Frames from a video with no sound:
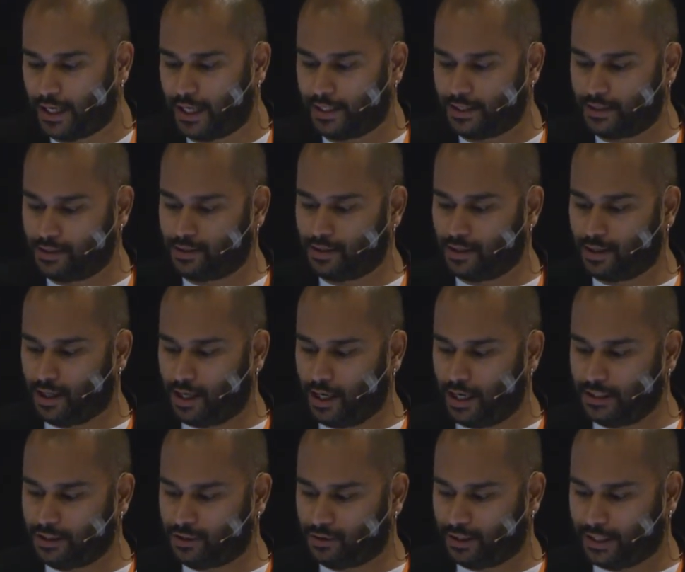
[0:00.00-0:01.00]
and
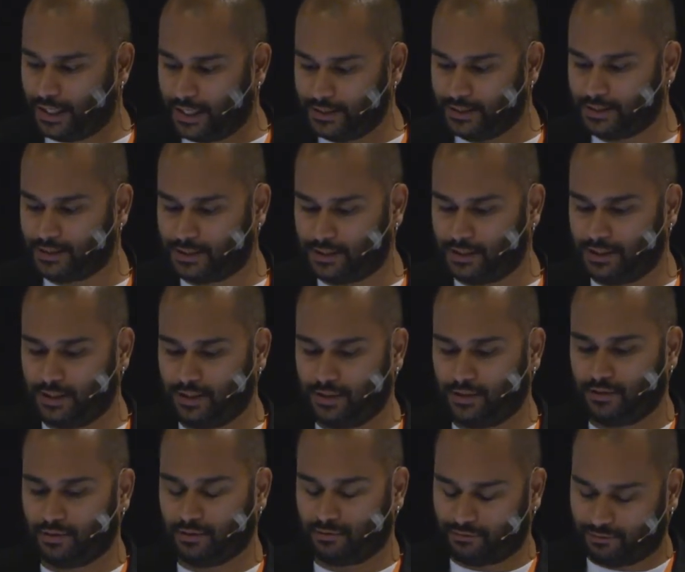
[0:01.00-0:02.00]
as you can see